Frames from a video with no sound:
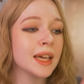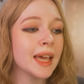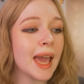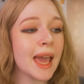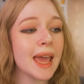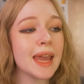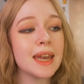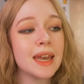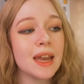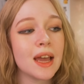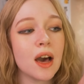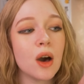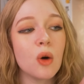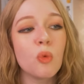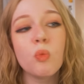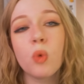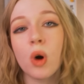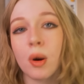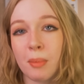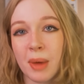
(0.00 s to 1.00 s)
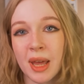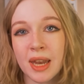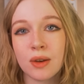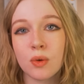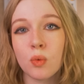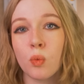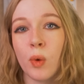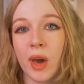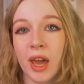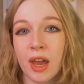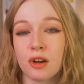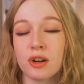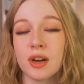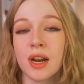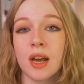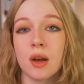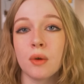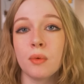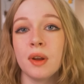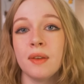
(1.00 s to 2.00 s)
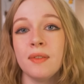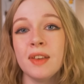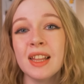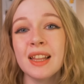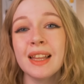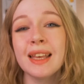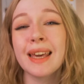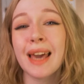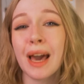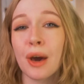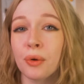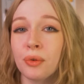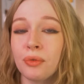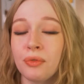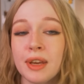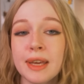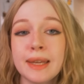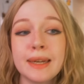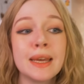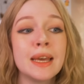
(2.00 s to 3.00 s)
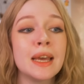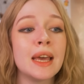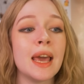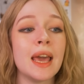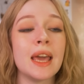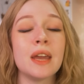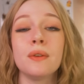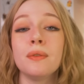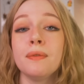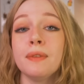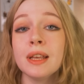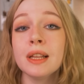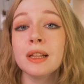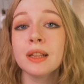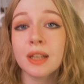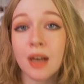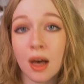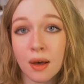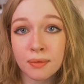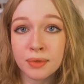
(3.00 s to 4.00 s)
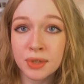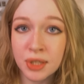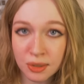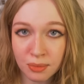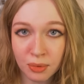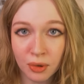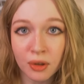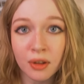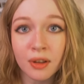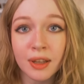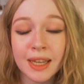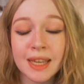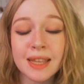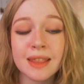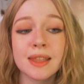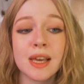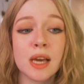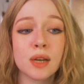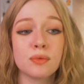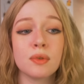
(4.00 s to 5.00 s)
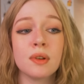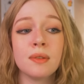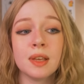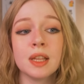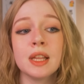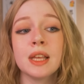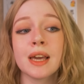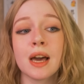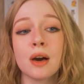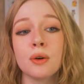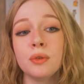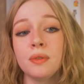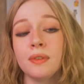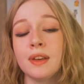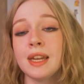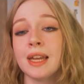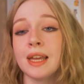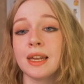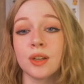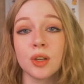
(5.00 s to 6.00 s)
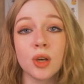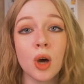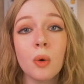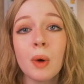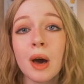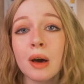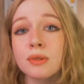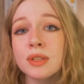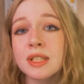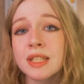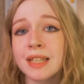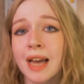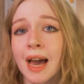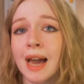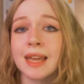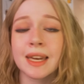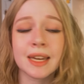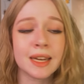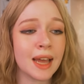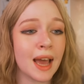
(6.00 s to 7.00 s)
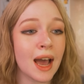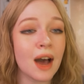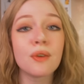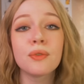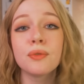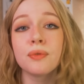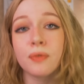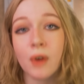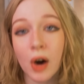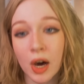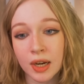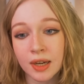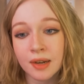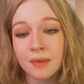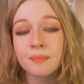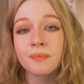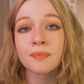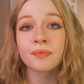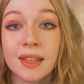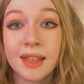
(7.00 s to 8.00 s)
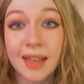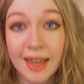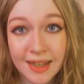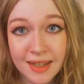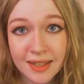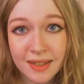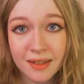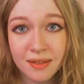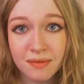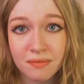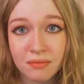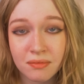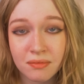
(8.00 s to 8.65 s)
Can a woman wear a revealing outfit and feel comfortable in that revealing outfit and go outside and have fun? Yes?